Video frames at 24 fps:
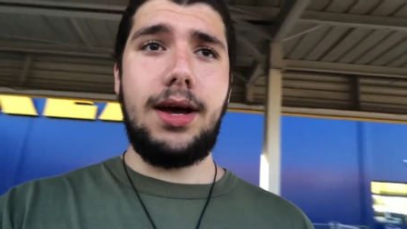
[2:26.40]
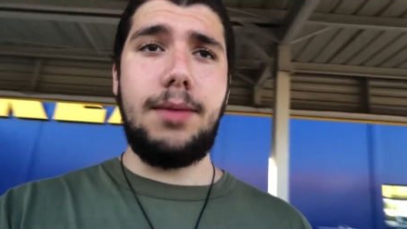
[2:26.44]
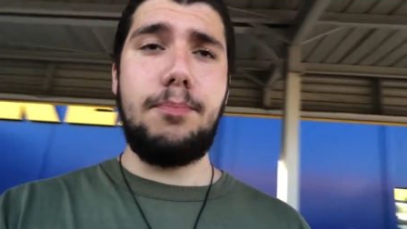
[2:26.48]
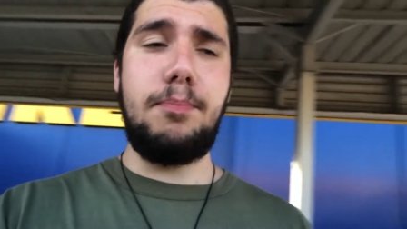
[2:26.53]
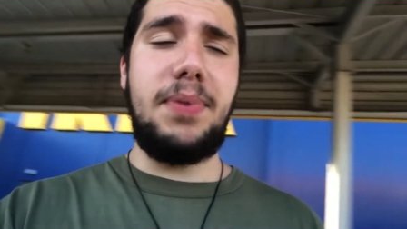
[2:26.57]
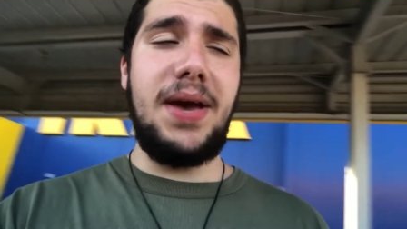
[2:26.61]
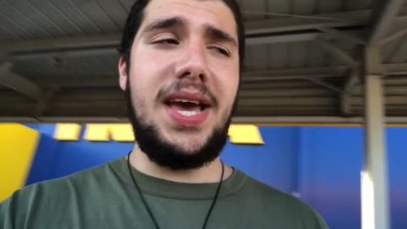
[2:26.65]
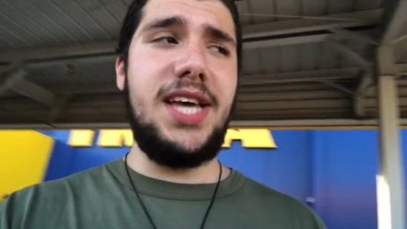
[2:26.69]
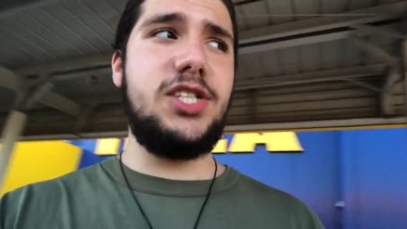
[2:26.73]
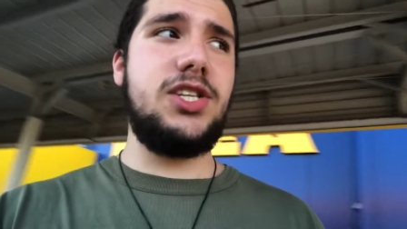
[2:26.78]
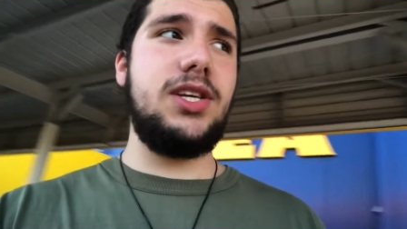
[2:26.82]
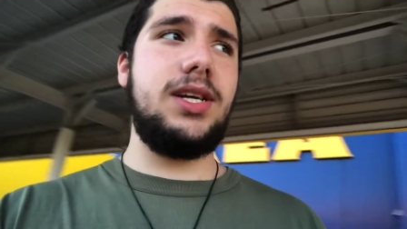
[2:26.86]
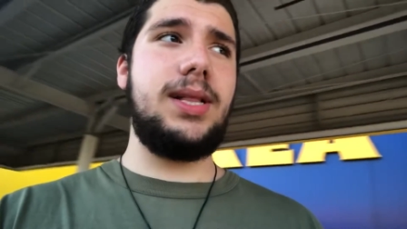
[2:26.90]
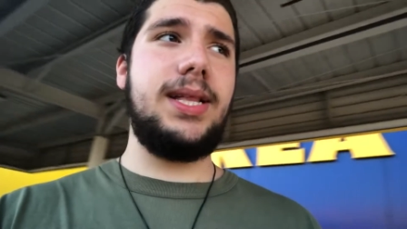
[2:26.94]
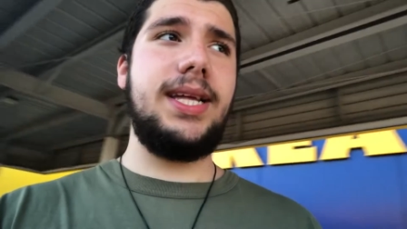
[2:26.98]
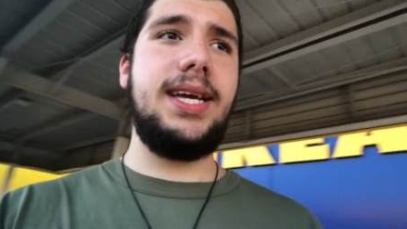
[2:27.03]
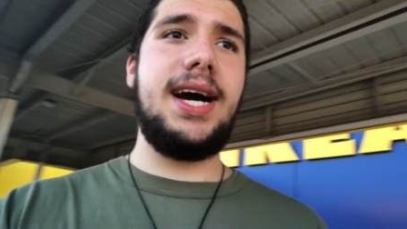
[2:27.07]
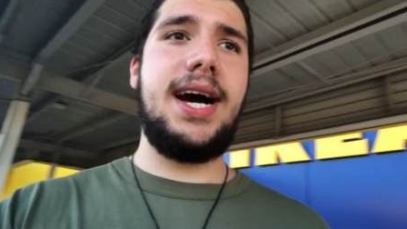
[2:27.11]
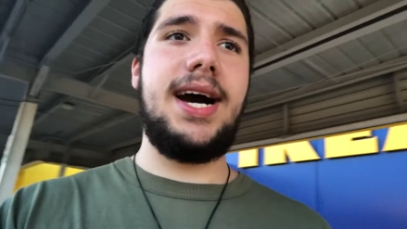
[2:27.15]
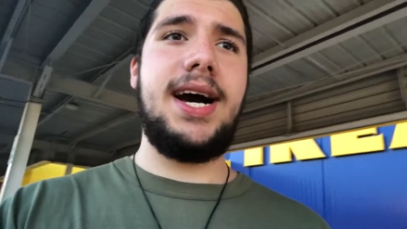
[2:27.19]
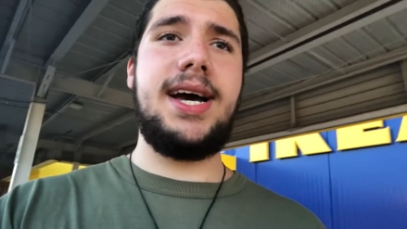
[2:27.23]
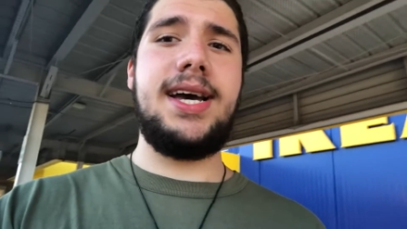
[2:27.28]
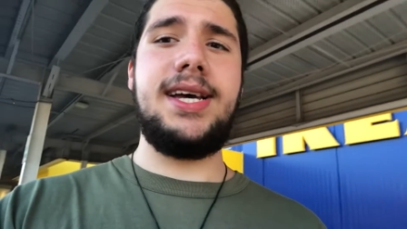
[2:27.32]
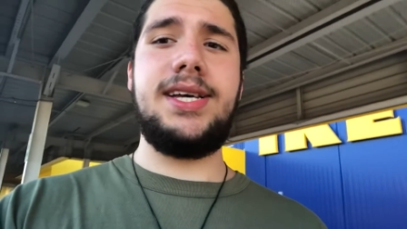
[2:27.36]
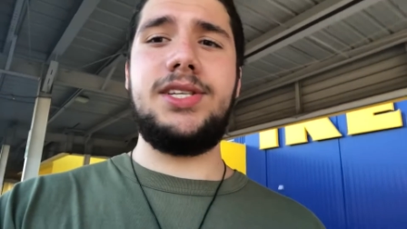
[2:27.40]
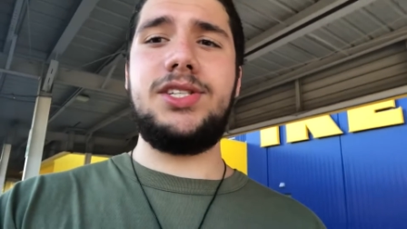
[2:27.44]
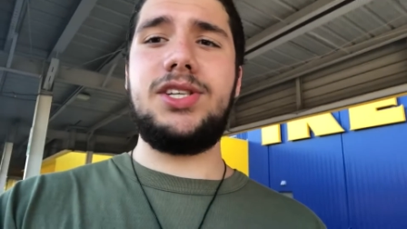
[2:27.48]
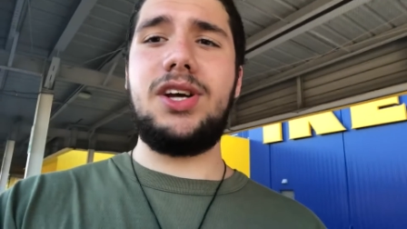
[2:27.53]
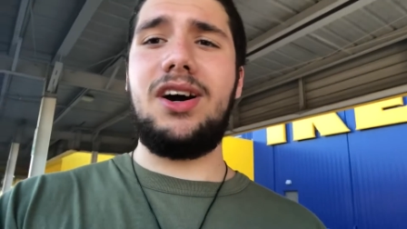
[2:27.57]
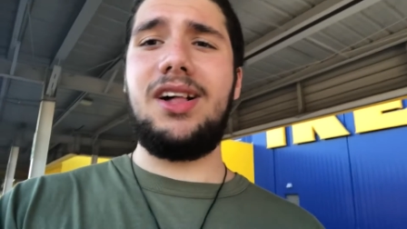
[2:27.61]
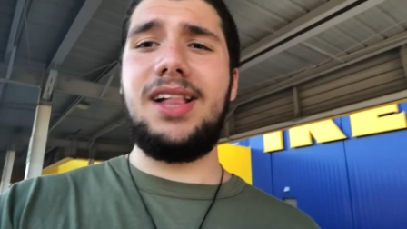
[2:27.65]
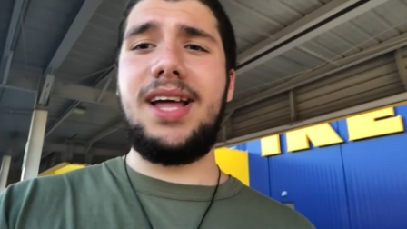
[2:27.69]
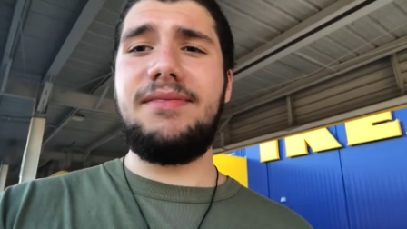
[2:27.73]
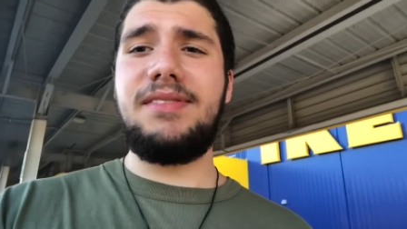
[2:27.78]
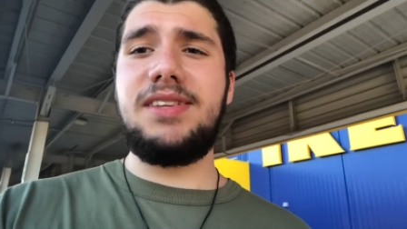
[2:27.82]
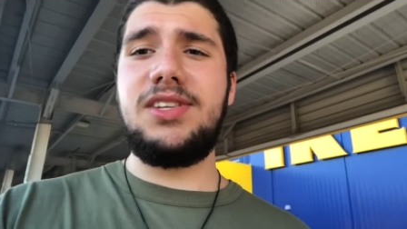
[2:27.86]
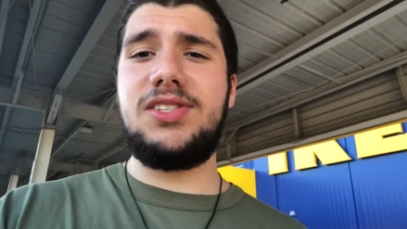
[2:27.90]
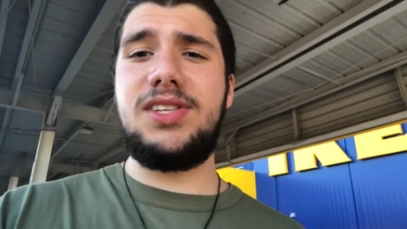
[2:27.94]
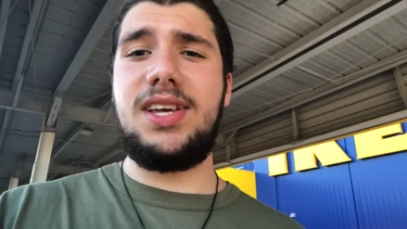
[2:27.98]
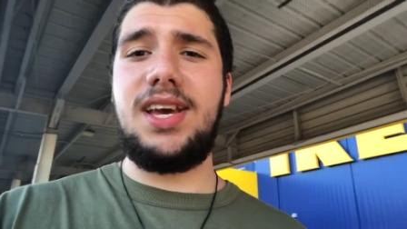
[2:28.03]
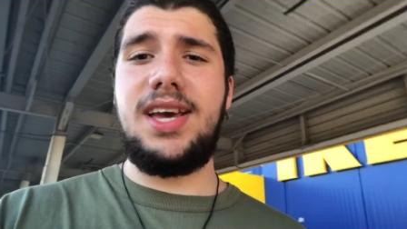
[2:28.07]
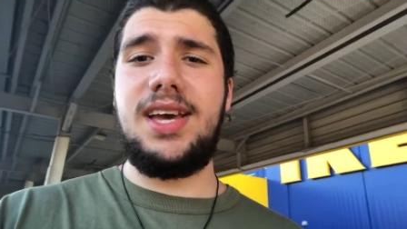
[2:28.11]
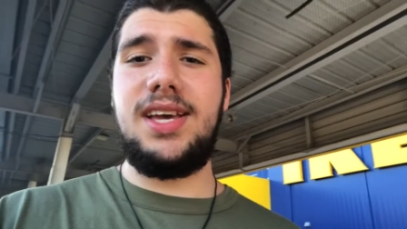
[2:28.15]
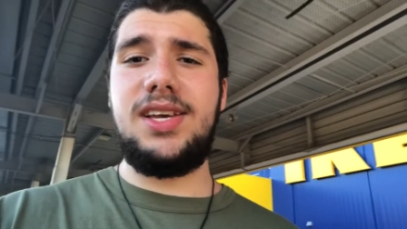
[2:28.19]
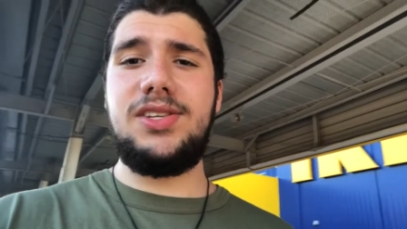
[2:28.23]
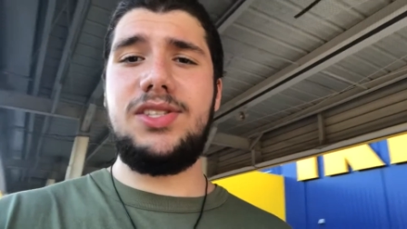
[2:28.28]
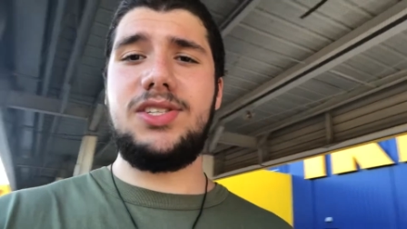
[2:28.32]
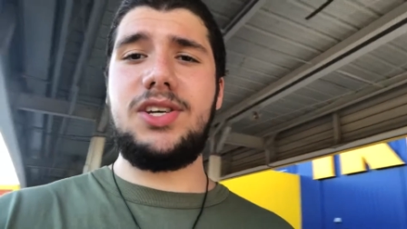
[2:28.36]
Basically, guys, all I have to say
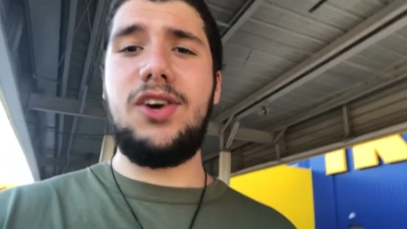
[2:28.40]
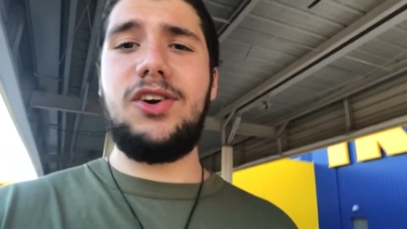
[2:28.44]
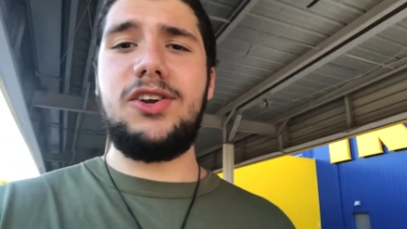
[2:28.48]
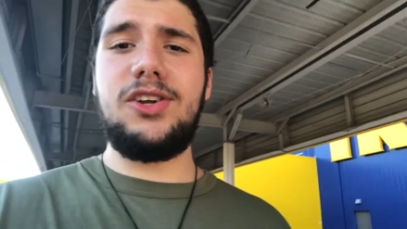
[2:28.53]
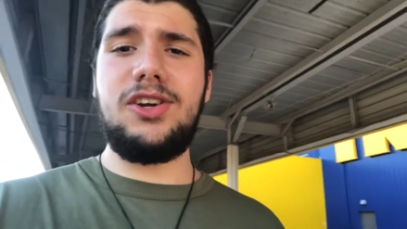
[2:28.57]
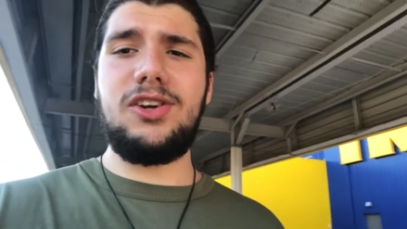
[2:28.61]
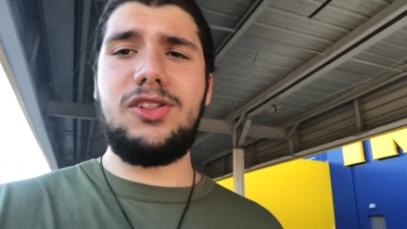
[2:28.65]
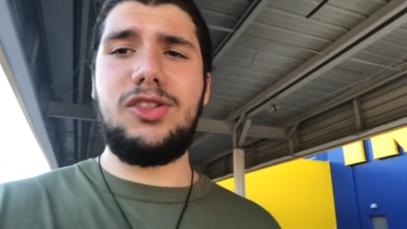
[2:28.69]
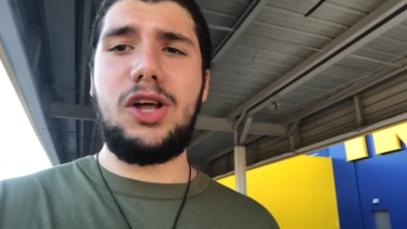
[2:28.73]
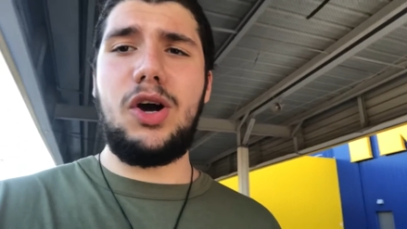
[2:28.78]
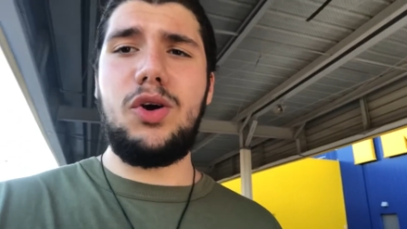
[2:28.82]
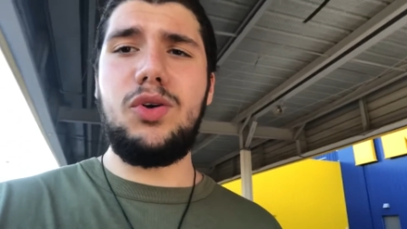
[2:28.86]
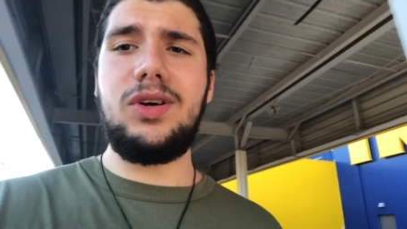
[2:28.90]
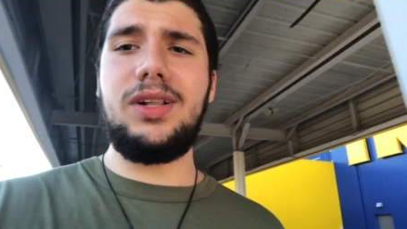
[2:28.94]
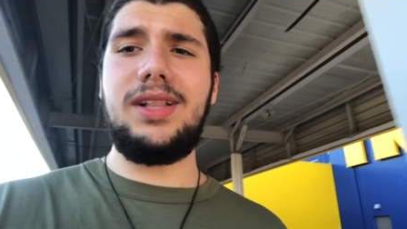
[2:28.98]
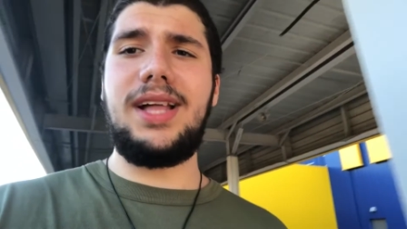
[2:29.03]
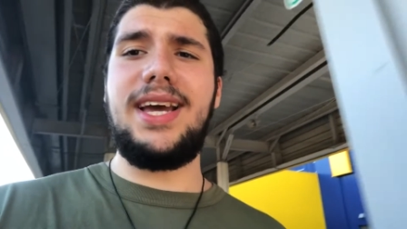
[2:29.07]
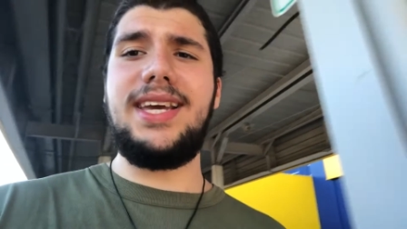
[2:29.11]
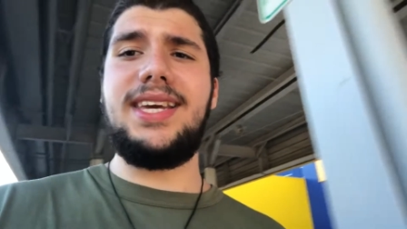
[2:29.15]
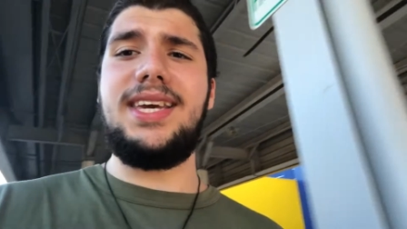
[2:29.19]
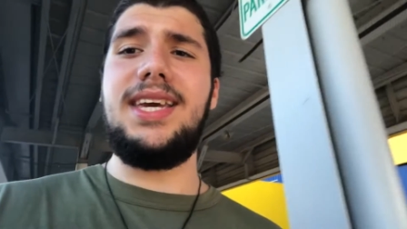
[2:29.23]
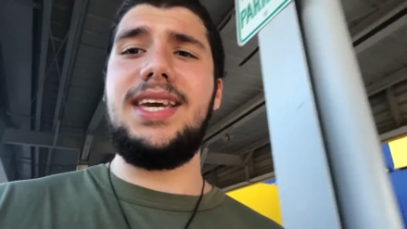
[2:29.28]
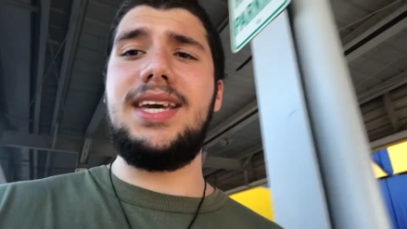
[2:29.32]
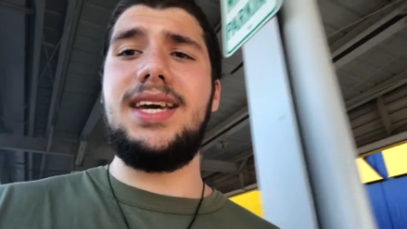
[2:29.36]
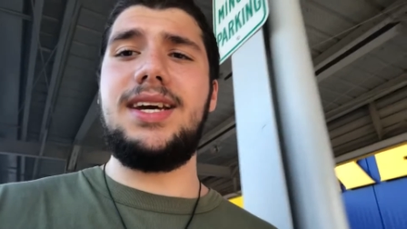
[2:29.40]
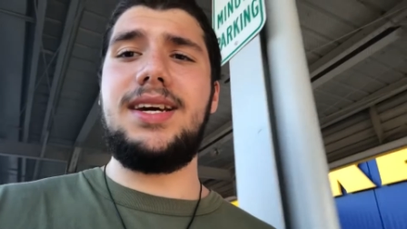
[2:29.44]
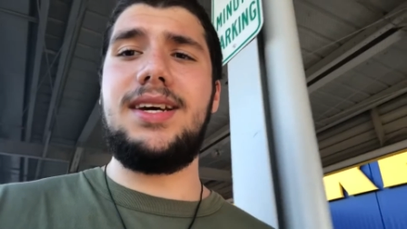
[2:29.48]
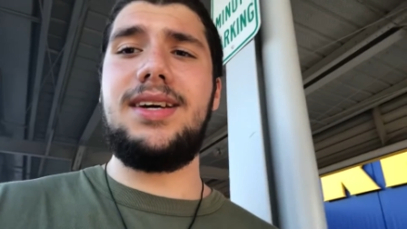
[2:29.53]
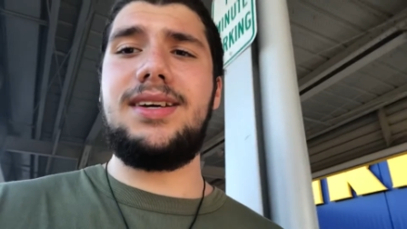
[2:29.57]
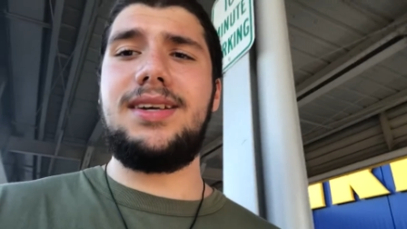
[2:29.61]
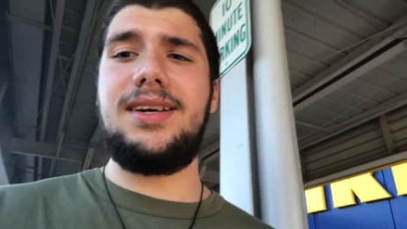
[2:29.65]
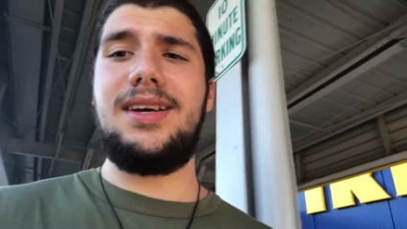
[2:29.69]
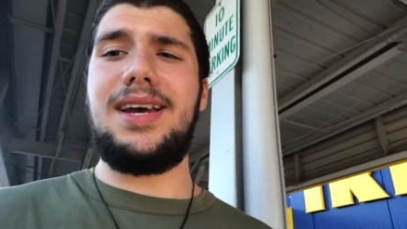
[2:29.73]
is go to your local IKEA